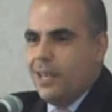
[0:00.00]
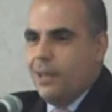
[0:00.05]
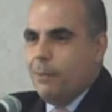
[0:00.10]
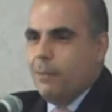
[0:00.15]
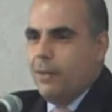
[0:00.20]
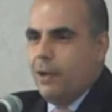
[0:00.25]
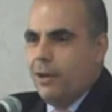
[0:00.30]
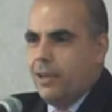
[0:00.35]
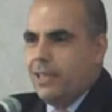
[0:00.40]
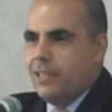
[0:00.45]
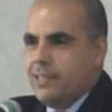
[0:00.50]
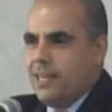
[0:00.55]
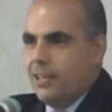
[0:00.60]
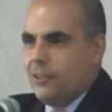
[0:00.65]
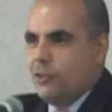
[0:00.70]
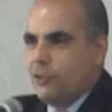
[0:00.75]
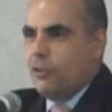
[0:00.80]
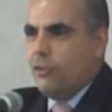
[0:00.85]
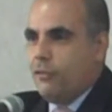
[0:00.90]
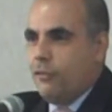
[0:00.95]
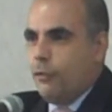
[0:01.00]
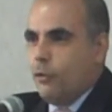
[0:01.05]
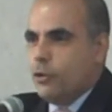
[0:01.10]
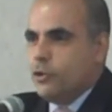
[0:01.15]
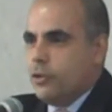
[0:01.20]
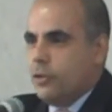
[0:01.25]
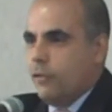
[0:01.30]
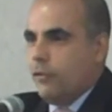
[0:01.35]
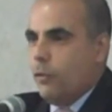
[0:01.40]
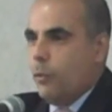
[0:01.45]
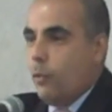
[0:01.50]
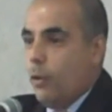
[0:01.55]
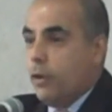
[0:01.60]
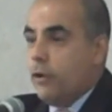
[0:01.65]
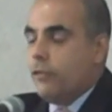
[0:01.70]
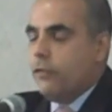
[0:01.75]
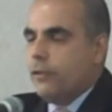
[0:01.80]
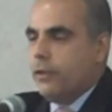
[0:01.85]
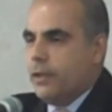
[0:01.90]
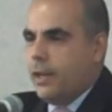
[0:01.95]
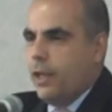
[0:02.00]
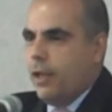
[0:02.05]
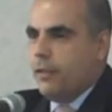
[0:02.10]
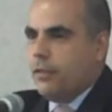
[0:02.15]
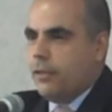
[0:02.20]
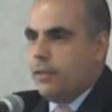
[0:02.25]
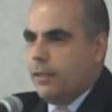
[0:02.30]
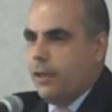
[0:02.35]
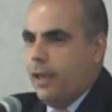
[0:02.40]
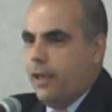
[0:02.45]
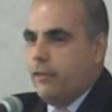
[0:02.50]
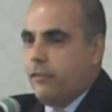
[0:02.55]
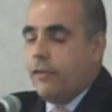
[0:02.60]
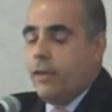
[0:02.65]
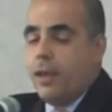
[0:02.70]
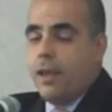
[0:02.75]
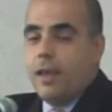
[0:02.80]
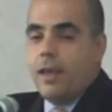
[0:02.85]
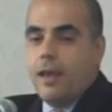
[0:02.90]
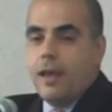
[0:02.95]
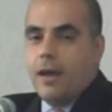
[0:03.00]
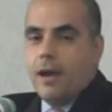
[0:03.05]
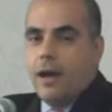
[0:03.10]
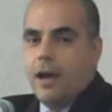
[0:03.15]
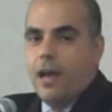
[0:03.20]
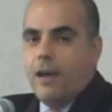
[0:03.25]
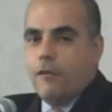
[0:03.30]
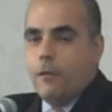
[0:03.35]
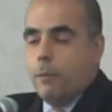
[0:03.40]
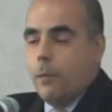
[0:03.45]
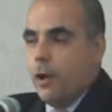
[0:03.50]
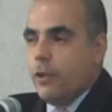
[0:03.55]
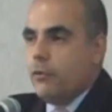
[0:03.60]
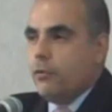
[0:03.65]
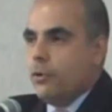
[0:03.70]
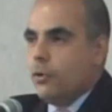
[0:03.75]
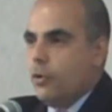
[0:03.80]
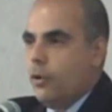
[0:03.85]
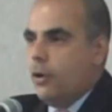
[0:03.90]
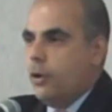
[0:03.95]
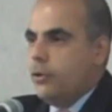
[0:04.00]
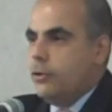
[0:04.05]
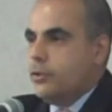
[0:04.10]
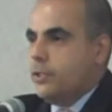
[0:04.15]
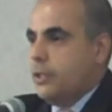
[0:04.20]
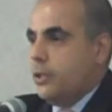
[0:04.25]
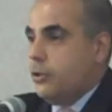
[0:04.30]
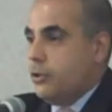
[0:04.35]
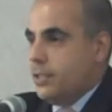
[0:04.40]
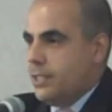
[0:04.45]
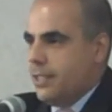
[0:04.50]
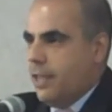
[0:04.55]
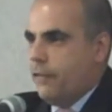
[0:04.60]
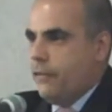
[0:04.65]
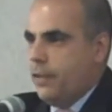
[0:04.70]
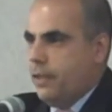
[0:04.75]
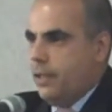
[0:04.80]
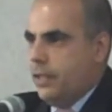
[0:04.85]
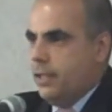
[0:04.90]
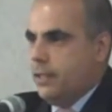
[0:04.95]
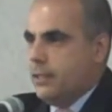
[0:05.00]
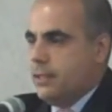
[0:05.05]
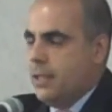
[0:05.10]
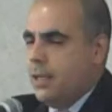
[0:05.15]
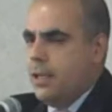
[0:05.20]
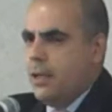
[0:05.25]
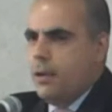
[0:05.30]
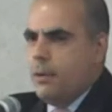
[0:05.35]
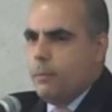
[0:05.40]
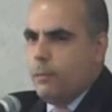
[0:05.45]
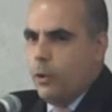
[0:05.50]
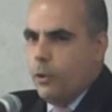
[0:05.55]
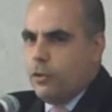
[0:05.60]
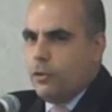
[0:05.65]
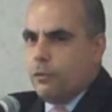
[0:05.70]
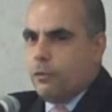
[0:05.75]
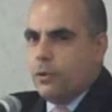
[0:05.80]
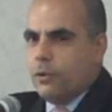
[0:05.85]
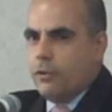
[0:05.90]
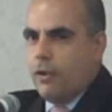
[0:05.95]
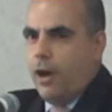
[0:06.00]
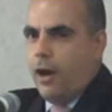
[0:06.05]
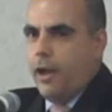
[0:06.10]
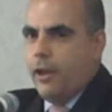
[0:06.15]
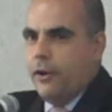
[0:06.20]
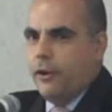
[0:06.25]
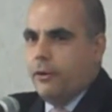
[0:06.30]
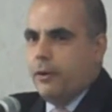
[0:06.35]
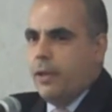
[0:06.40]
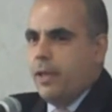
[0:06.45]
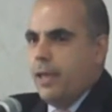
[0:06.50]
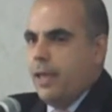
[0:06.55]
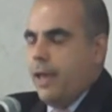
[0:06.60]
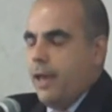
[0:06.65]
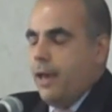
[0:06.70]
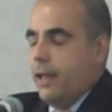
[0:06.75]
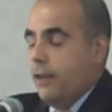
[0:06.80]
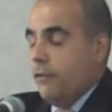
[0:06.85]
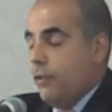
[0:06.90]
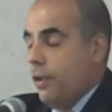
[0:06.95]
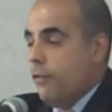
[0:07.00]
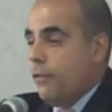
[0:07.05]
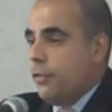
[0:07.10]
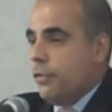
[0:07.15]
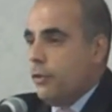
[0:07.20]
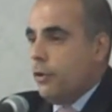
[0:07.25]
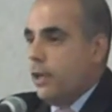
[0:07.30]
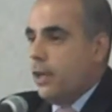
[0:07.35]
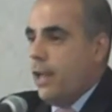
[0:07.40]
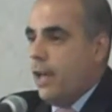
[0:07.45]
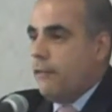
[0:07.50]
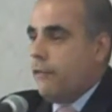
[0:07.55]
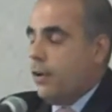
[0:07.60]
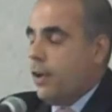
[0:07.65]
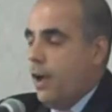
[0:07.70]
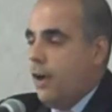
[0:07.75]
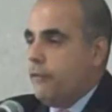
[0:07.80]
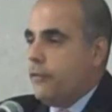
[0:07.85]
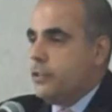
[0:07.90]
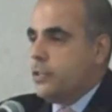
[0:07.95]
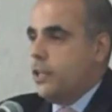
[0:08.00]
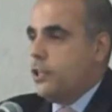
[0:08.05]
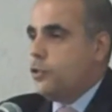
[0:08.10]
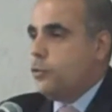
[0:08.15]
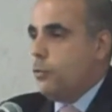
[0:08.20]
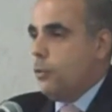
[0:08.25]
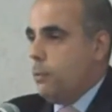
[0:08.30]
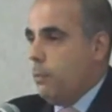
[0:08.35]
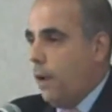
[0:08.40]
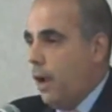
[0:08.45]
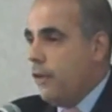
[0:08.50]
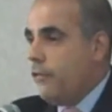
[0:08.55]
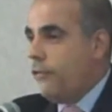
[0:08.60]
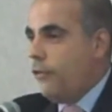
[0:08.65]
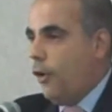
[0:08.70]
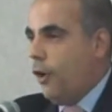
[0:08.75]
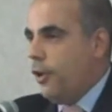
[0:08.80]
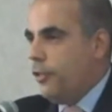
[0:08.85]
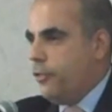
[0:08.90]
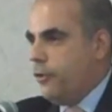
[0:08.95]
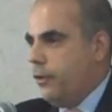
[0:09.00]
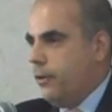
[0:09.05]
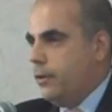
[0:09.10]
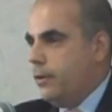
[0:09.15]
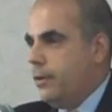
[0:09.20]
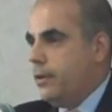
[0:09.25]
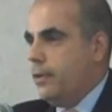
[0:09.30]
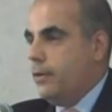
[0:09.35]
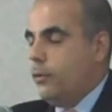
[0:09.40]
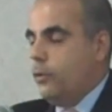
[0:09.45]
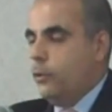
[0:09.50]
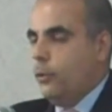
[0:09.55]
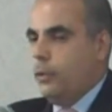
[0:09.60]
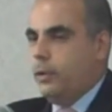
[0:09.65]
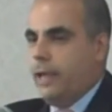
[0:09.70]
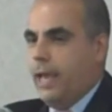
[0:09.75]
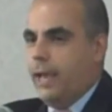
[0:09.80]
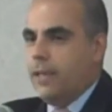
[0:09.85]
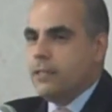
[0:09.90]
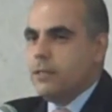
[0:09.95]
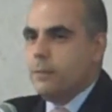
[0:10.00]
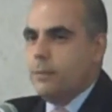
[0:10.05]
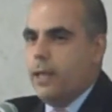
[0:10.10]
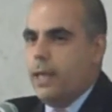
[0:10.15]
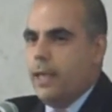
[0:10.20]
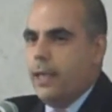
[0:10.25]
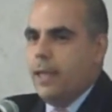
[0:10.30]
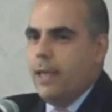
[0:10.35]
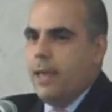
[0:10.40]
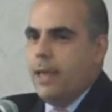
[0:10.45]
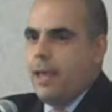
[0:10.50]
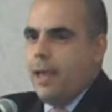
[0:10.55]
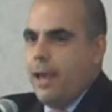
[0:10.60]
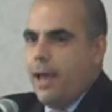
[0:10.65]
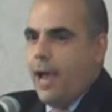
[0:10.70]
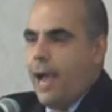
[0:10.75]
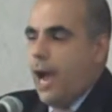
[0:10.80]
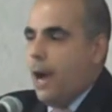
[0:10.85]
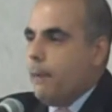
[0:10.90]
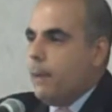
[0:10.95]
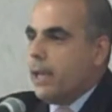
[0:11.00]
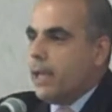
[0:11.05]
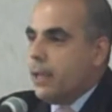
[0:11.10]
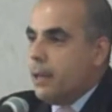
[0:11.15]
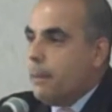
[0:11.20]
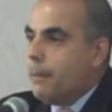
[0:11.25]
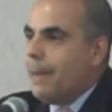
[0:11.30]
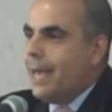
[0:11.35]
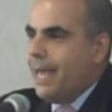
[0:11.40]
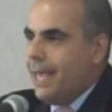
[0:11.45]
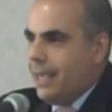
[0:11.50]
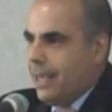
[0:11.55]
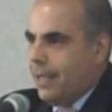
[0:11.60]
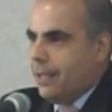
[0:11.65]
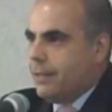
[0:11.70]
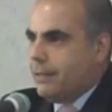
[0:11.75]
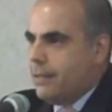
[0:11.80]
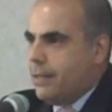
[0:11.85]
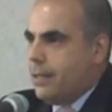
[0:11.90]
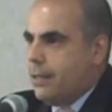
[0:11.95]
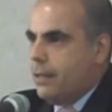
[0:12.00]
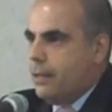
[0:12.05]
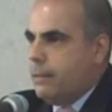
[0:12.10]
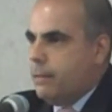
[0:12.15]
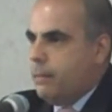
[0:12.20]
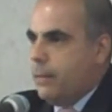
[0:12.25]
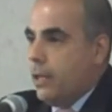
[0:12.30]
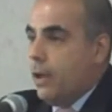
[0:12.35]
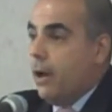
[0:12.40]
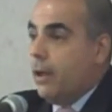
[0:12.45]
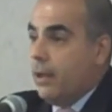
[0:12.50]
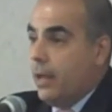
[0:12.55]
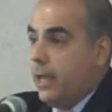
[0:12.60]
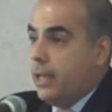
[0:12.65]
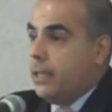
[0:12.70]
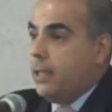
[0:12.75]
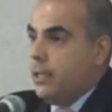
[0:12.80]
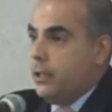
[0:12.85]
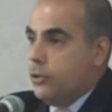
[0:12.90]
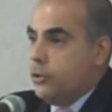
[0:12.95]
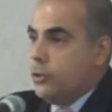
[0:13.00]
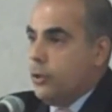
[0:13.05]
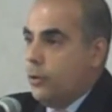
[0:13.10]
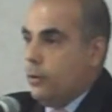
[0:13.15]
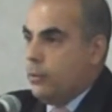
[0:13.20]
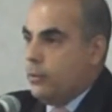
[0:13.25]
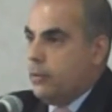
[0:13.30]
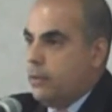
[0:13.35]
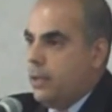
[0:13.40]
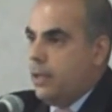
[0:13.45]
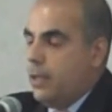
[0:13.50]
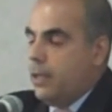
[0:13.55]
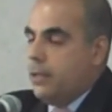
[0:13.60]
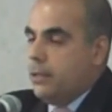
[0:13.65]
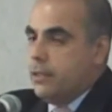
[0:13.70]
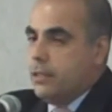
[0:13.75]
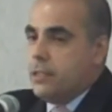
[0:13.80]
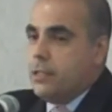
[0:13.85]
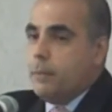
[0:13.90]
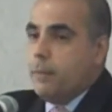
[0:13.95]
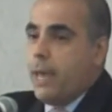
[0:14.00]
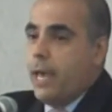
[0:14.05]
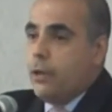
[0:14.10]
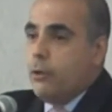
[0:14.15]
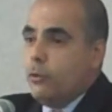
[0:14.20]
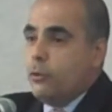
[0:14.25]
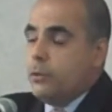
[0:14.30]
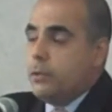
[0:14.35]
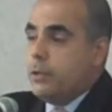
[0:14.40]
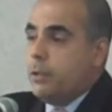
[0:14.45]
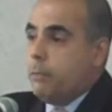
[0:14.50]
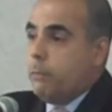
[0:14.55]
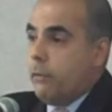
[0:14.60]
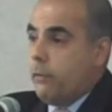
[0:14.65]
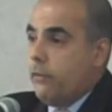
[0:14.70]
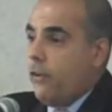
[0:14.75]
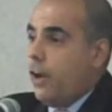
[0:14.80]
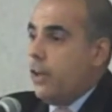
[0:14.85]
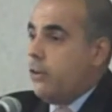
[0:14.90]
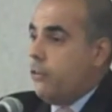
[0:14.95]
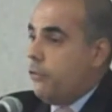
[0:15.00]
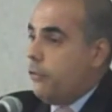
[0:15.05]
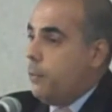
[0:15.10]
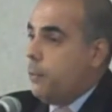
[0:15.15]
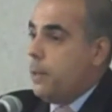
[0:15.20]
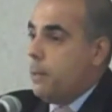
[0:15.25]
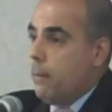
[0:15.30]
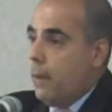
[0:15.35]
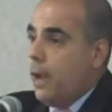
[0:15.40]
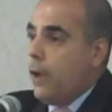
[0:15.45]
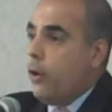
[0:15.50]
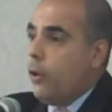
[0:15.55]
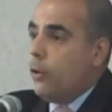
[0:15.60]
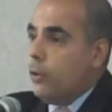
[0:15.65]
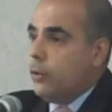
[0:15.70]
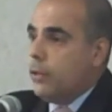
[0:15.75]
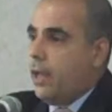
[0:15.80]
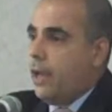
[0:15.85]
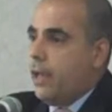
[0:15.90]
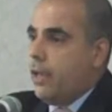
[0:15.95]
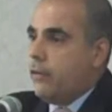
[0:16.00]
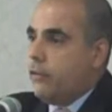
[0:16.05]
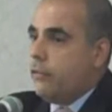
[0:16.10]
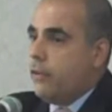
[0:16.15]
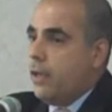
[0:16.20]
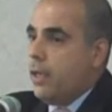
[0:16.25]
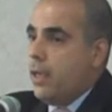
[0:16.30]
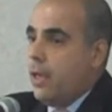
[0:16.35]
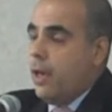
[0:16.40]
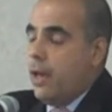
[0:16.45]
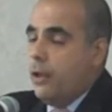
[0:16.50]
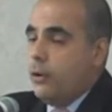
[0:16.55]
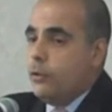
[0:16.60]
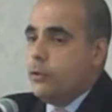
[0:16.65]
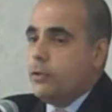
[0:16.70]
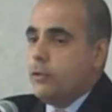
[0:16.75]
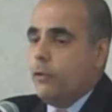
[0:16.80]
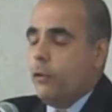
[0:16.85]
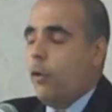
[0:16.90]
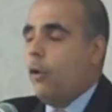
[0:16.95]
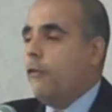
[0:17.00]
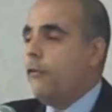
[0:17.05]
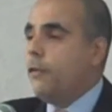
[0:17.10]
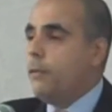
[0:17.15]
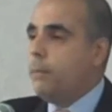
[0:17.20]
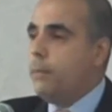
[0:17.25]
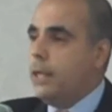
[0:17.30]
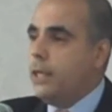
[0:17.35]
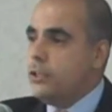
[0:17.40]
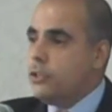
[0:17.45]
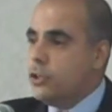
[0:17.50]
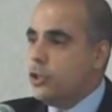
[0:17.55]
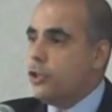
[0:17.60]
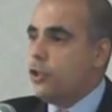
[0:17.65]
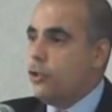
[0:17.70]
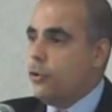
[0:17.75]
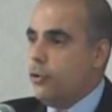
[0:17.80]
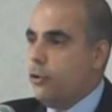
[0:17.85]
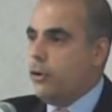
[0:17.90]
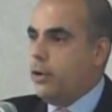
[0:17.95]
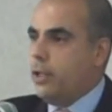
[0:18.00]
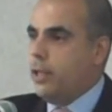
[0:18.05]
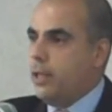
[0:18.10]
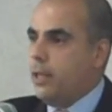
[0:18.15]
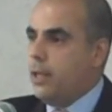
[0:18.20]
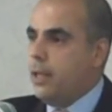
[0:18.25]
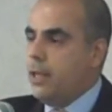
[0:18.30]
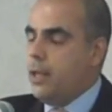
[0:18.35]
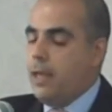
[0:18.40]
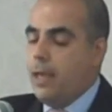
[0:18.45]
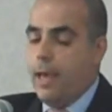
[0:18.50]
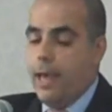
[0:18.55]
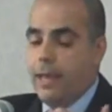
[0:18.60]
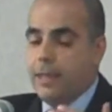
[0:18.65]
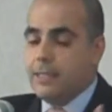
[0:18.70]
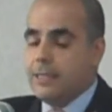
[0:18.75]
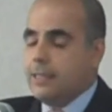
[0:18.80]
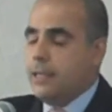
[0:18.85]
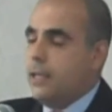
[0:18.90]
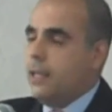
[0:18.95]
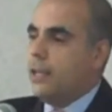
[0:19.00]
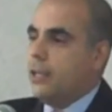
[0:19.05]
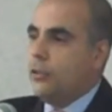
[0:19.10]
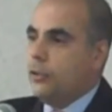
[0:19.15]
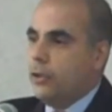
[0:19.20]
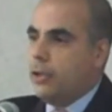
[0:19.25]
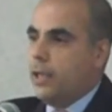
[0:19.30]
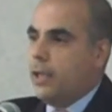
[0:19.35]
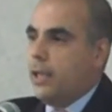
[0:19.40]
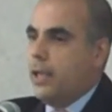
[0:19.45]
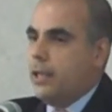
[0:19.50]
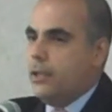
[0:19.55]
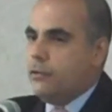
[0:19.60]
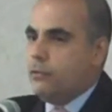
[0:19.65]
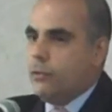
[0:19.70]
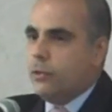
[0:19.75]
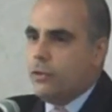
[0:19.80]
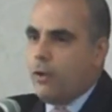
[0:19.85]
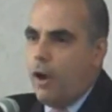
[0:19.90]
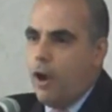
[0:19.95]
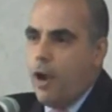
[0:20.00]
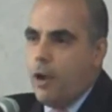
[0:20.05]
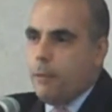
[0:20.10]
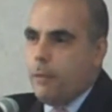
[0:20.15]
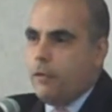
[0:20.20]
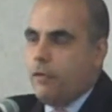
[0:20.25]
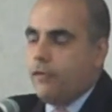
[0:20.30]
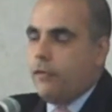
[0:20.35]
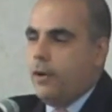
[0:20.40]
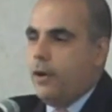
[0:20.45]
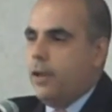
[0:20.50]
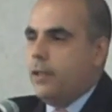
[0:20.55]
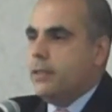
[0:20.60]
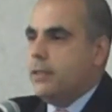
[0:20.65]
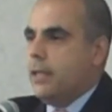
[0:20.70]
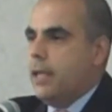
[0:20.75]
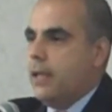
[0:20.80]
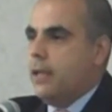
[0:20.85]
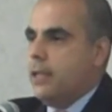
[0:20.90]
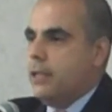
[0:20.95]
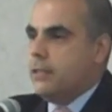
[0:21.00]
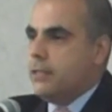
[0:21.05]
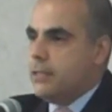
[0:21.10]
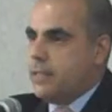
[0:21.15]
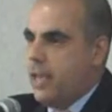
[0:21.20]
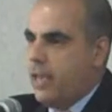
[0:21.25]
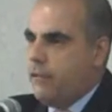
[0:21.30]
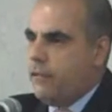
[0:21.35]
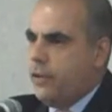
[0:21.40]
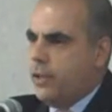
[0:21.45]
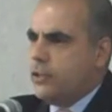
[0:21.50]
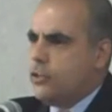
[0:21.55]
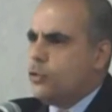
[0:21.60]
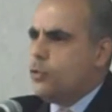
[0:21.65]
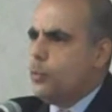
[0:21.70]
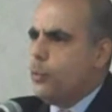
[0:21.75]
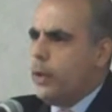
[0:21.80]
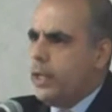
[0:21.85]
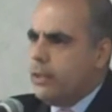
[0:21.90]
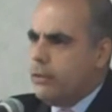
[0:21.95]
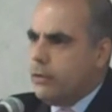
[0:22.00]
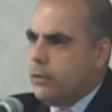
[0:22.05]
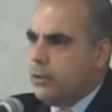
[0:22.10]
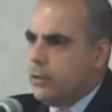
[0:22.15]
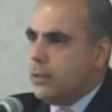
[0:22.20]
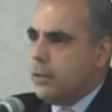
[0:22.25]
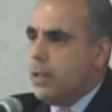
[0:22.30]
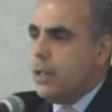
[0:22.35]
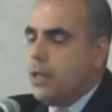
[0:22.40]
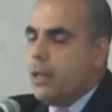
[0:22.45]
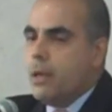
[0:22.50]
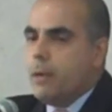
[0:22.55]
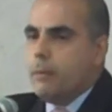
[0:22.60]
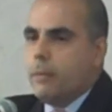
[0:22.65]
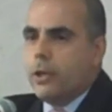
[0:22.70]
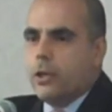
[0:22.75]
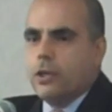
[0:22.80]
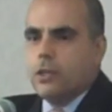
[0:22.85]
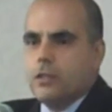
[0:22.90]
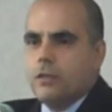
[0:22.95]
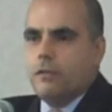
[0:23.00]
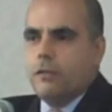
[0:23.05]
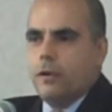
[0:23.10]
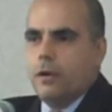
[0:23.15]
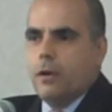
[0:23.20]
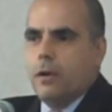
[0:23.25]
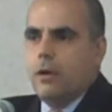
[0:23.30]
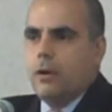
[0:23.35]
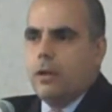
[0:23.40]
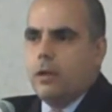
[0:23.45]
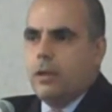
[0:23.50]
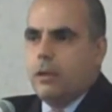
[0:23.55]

him, he's had the good fortune of a wonderful and healthy life. I have a mother-in-law who's in her 70s. Both are retired, and I've never thought I'd have a conversation with my father who would ask me, how am I going to make it beyond 90 years old? This is a man who's provided for me my whole life and who's offered me security, and is sitting and looking at his retirement fund and his savings dwindle because of a